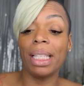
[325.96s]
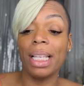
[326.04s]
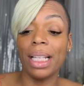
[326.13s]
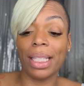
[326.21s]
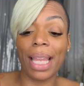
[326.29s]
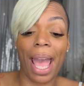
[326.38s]

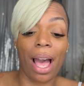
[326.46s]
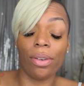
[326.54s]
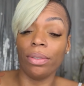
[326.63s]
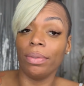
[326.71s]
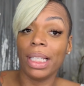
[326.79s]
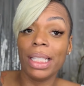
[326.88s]
this.
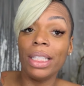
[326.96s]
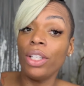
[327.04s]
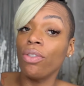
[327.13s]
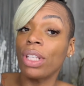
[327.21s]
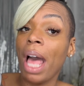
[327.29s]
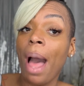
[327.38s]
Now, this
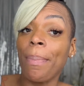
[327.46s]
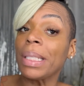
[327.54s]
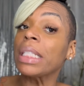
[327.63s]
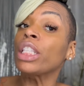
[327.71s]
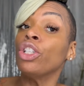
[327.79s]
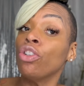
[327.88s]
little top
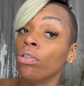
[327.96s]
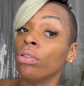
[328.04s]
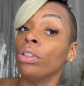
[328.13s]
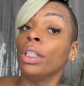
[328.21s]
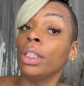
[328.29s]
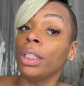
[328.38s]
is a little
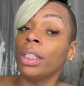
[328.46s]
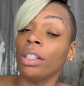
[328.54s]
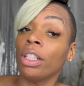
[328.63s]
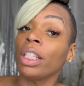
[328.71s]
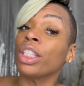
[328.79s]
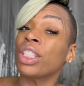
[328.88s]

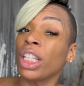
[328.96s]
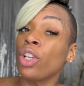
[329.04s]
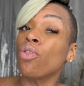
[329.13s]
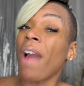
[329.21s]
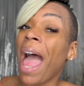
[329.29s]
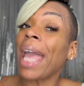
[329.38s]

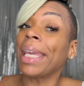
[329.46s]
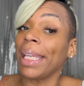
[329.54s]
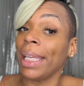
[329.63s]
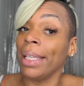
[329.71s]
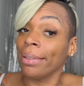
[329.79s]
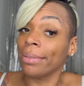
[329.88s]
raggedy.